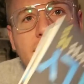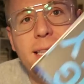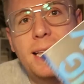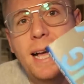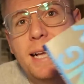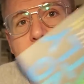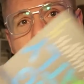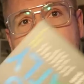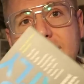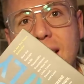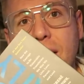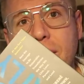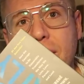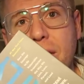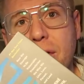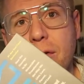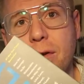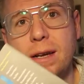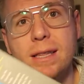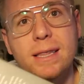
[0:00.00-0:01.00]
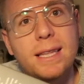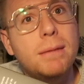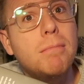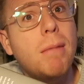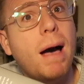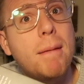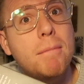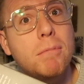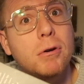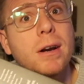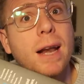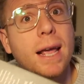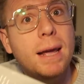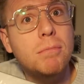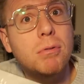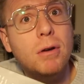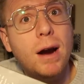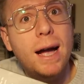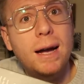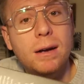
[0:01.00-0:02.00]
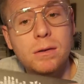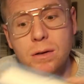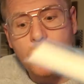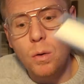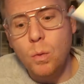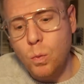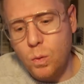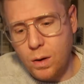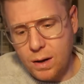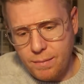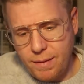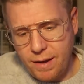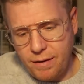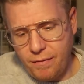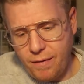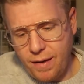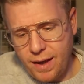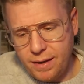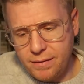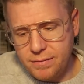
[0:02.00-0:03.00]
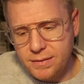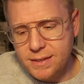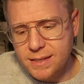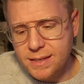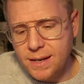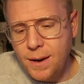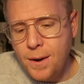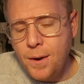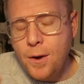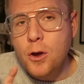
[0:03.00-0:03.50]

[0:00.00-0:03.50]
and that's Daring Greatly by Brené Brown, one of my faves.